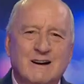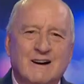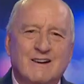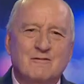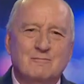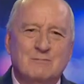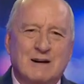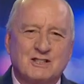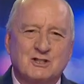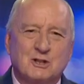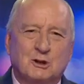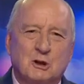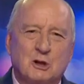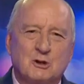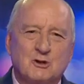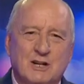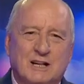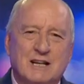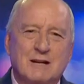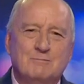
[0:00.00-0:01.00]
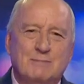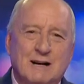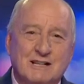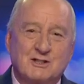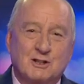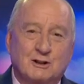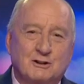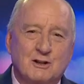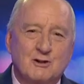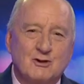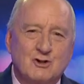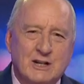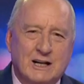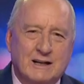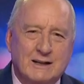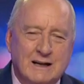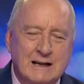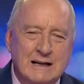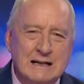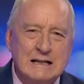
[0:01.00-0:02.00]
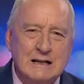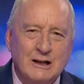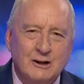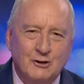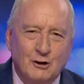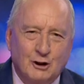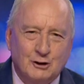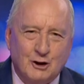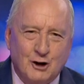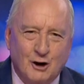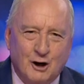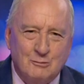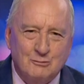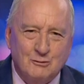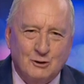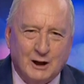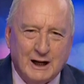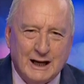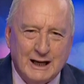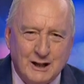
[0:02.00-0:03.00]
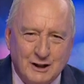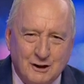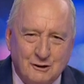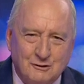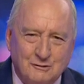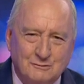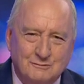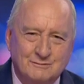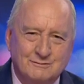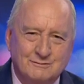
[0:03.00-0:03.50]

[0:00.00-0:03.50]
of Busselton Jetty, busselton jetty dot com dot a u.